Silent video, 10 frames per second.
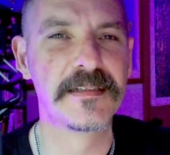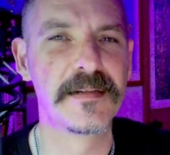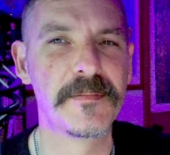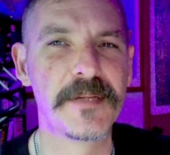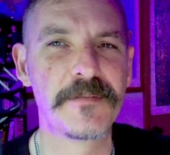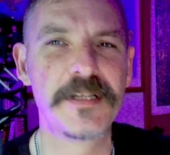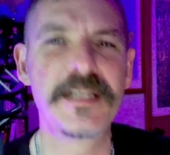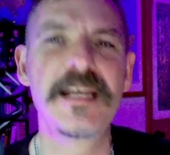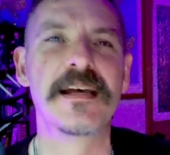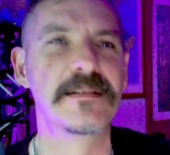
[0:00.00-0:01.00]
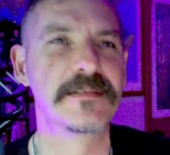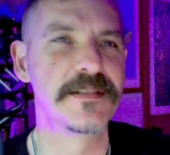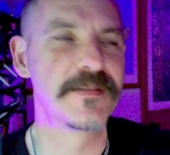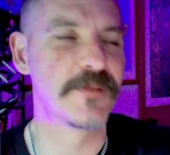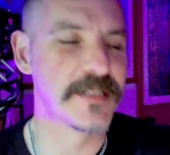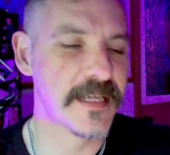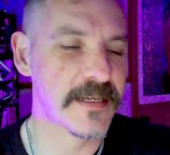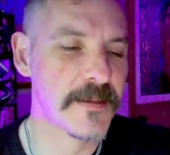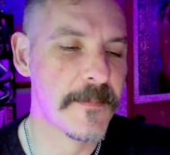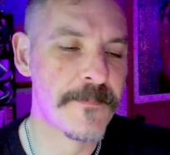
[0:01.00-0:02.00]
And I'm like, well, yeah, that's one
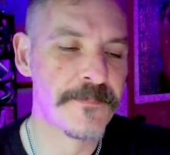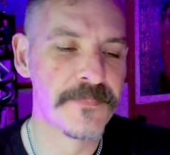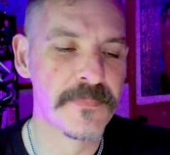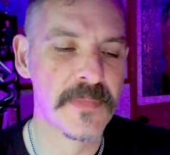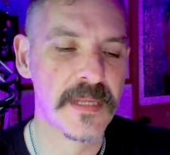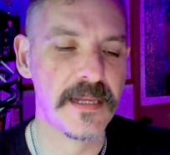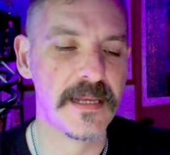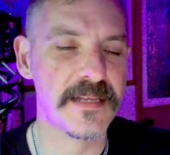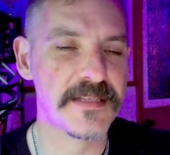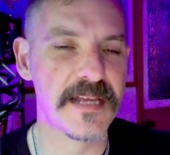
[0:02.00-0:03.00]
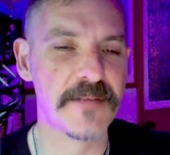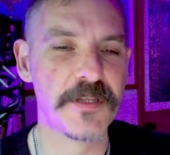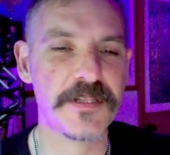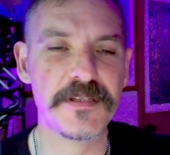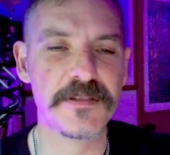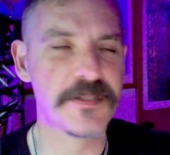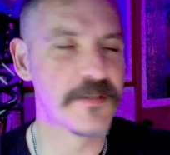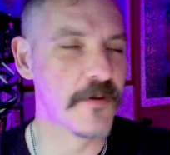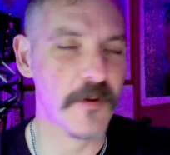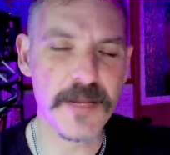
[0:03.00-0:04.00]
take. And he's like, well, do you
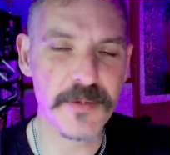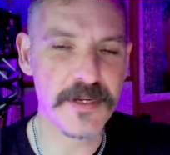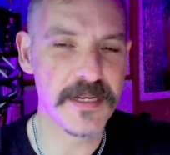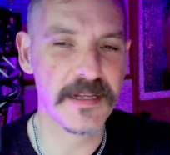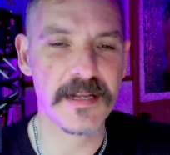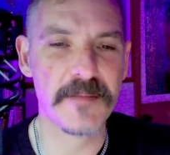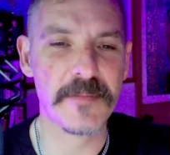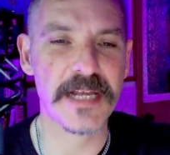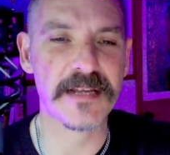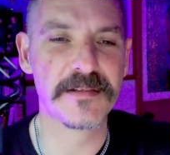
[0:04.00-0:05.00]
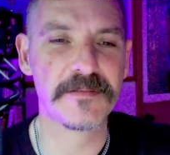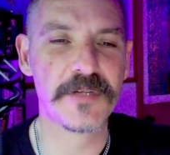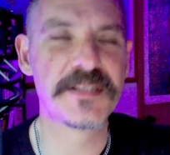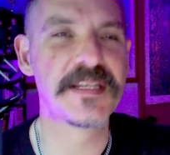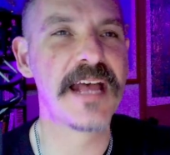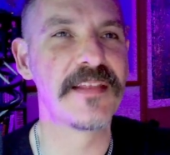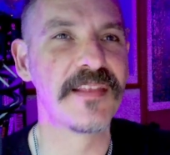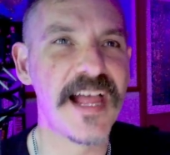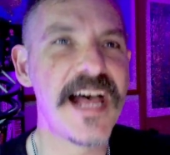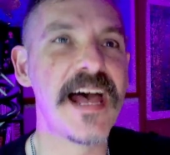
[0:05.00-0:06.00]
screw up? Or, you know, I'm like, well, it's not
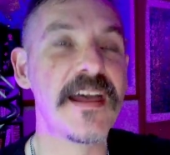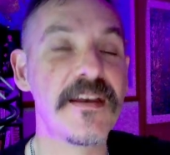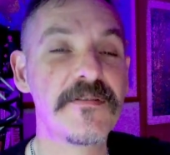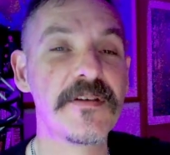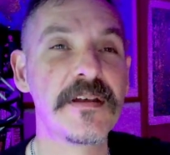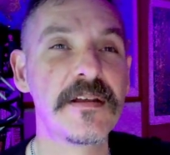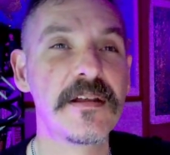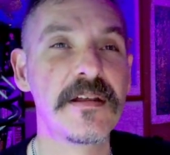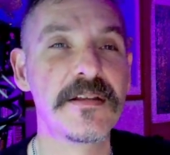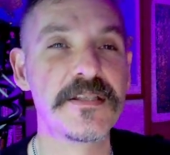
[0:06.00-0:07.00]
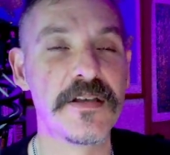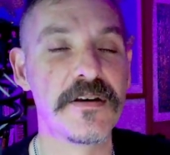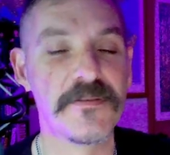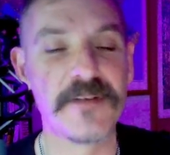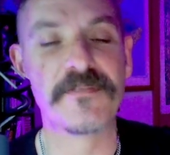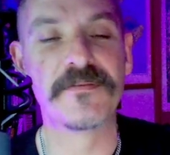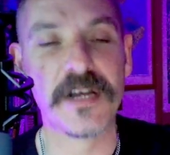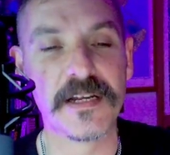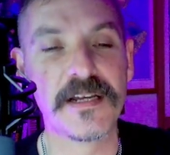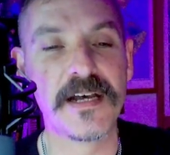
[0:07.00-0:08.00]
live. So if I
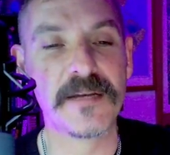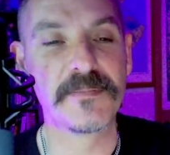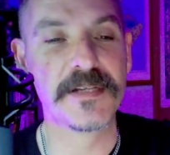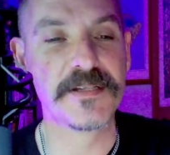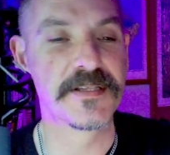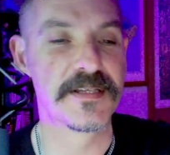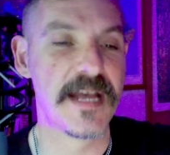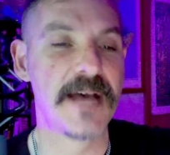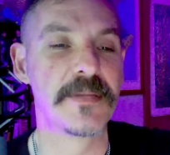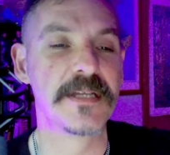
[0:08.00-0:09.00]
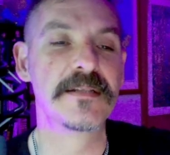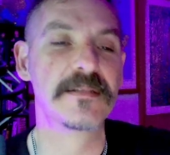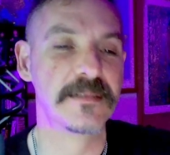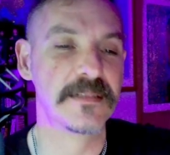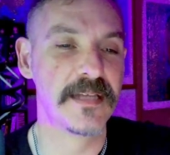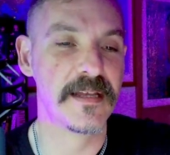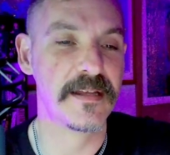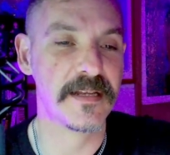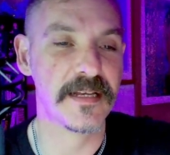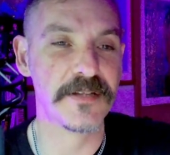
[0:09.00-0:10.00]
fuck up, I just stop it
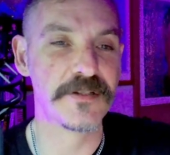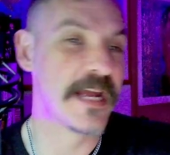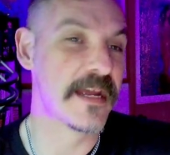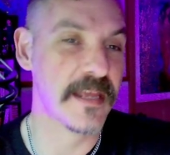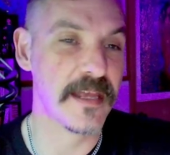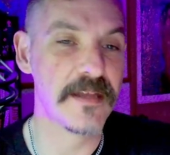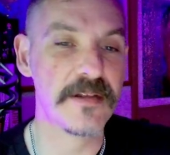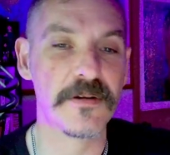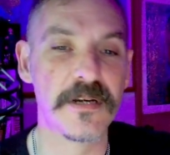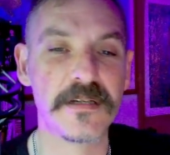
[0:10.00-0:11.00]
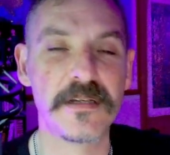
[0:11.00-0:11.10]
and try again or...